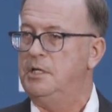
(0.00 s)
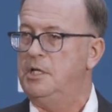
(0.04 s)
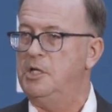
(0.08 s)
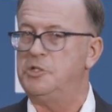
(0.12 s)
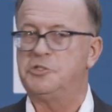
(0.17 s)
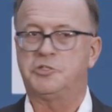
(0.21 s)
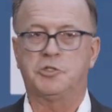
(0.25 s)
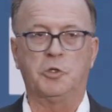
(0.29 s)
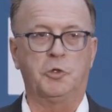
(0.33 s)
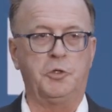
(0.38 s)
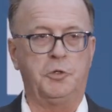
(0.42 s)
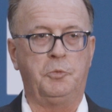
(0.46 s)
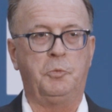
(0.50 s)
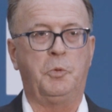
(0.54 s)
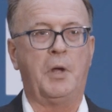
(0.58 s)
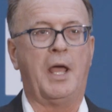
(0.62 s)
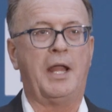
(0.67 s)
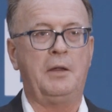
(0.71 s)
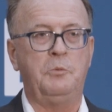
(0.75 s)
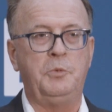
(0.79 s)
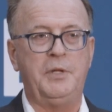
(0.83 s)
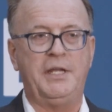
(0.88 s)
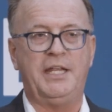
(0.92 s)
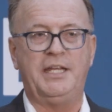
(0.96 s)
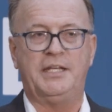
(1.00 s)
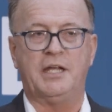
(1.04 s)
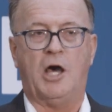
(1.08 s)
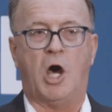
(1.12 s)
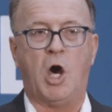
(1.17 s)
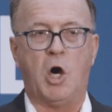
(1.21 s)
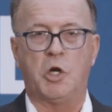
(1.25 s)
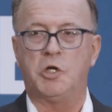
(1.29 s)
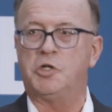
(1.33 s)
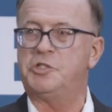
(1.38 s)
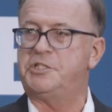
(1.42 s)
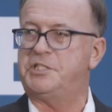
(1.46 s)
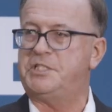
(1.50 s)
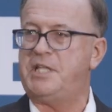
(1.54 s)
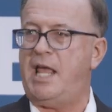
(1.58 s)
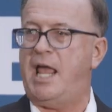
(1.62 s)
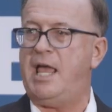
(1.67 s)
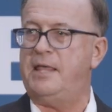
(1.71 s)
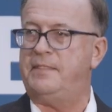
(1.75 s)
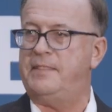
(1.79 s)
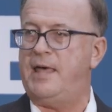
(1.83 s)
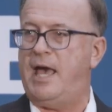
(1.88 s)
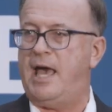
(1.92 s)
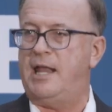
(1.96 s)
And so we need to
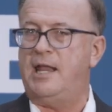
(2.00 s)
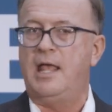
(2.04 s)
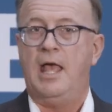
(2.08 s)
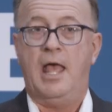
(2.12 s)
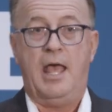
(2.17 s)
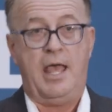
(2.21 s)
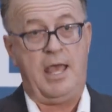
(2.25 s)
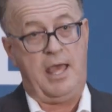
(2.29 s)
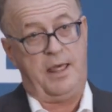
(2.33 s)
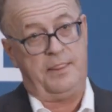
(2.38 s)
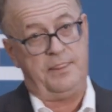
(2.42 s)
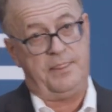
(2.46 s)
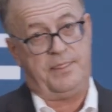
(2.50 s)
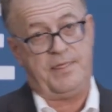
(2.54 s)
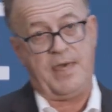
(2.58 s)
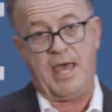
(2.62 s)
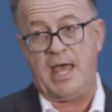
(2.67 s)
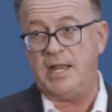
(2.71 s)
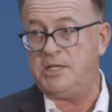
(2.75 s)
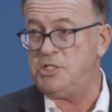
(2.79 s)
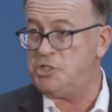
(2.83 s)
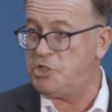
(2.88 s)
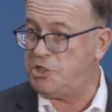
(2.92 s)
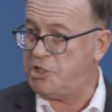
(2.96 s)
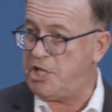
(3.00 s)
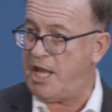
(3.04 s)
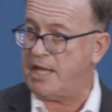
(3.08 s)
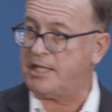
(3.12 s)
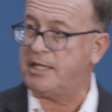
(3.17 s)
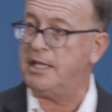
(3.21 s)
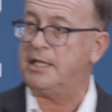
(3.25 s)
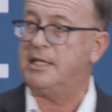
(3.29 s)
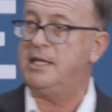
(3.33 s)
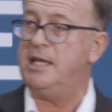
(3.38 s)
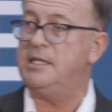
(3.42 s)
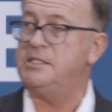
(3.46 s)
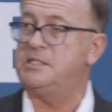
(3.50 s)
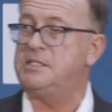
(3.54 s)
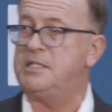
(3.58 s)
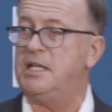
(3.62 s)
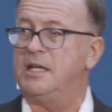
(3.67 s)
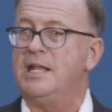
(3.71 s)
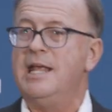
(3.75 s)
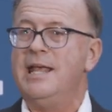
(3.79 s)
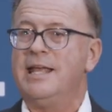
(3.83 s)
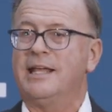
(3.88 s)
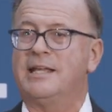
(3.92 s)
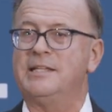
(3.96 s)
understand that and then check against
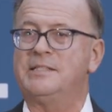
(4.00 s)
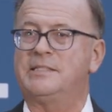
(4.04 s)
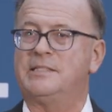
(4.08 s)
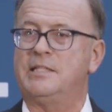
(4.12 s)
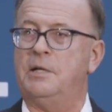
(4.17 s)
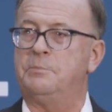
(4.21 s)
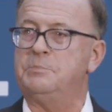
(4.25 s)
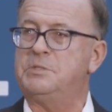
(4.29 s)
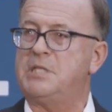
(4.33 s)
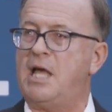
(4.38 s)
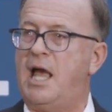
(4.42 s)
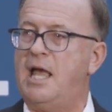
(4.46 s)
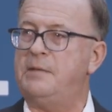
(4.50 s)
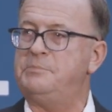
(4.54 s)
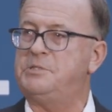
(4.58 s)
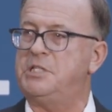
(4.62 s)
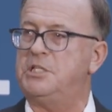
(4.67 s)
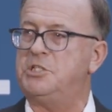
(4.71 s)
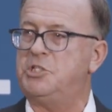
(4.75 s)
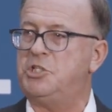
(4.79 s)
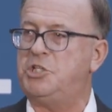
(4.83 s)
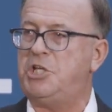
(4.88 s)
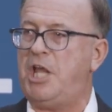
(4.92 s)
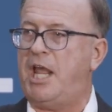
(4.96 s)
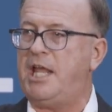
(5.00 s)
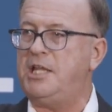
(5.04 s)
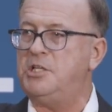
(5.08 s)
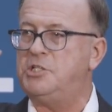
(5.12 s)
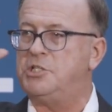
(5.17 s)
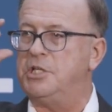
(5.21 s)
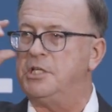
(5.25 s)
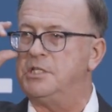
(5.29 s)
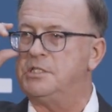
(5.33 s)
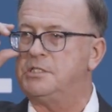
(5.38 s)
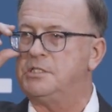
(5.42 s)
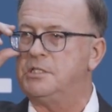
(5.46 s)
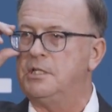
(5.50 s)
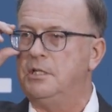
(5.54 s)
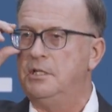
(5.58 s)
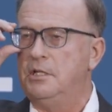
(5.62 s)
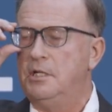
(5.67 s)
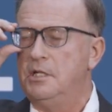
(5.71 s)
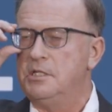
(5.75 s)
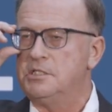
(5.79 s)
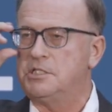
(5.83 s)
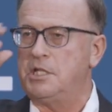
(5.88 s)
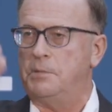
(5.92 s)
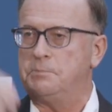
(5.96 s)
it, because sometimes it changes.
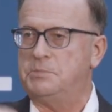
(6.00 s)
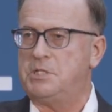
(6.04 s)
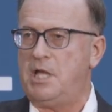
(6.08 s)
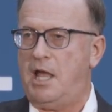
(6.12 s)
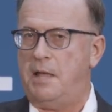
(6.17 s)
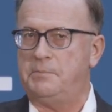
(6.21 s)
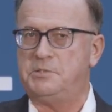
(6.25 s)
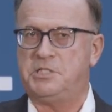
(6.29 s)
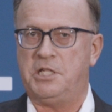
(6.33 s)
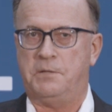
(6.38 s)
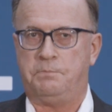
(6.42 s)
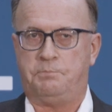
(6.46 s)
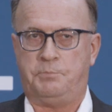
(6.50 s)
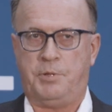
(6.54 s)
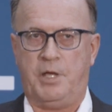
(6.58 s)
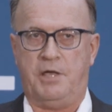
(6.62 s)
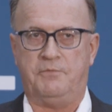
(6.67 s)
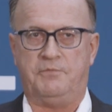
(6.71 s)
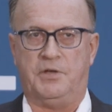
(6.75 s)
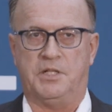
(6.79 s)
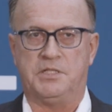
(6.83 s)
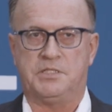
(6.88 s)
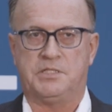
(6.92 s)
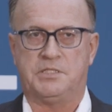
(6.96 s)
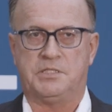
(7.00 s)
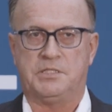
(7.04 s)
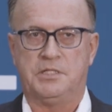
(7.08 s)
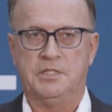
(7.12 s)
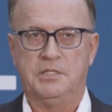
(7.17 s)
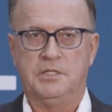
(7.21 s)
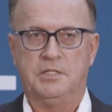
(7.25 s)
Sometimes it pivots.